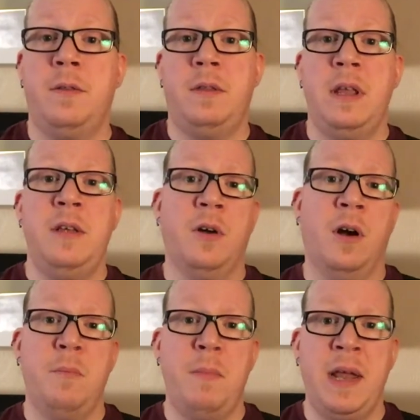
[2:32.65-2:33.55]
These
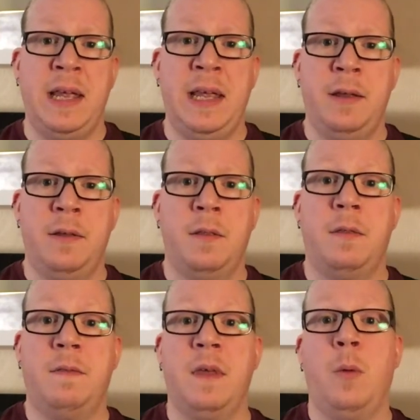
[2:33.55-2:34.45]
are many
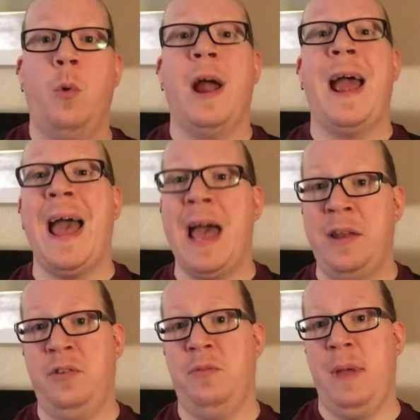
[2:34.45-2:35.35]
that were
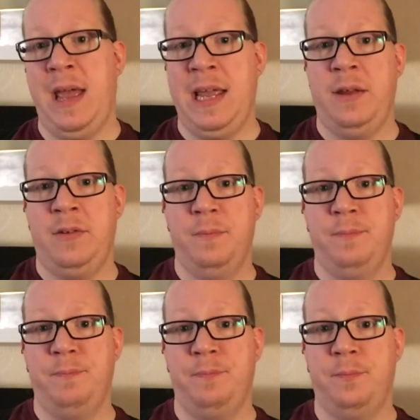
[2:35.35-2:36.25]
handmade.
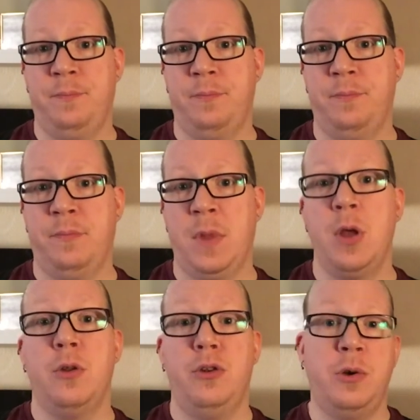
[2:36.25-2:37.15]

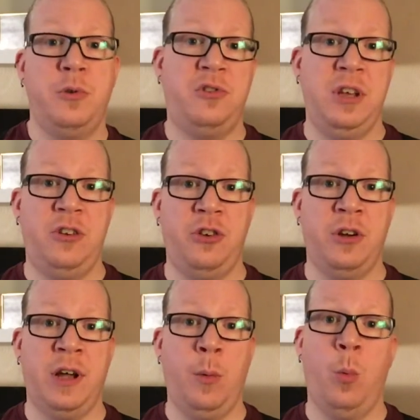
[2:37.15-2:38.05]
No
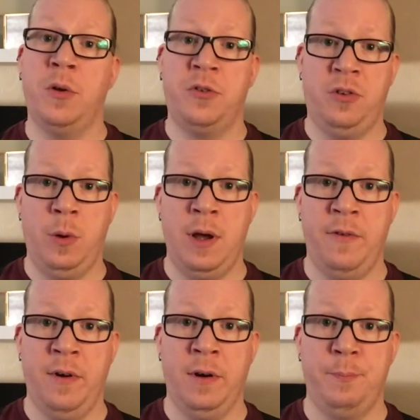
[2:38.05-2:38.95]
CGI
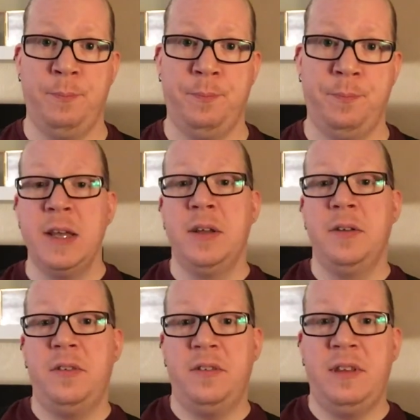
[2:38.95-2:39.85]
whatsoever.
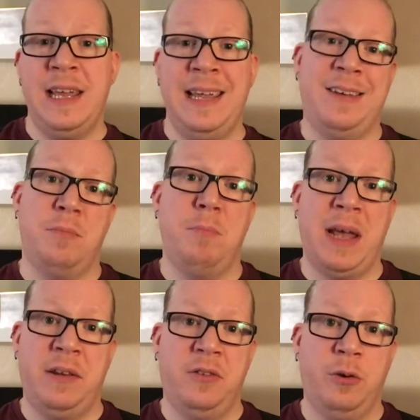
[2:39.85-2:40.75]
Today it's
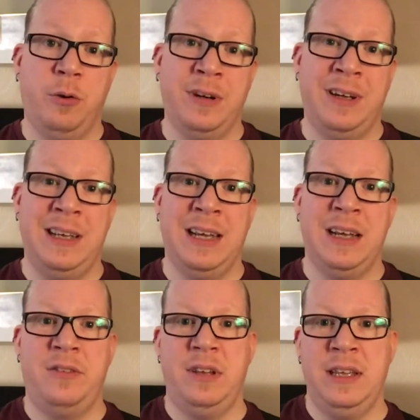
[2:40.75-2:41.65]
mandatory
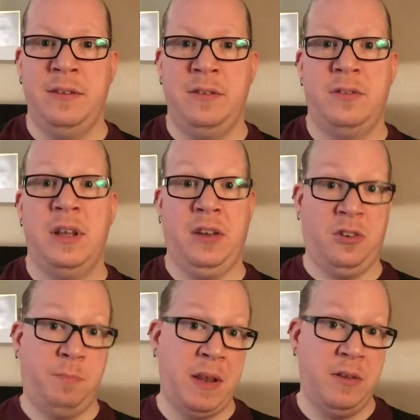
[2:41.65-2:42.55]
as it is
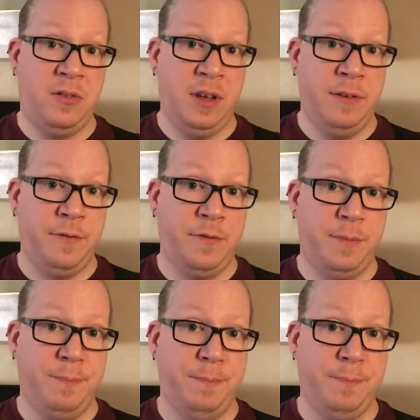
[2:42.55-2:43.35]
expensive.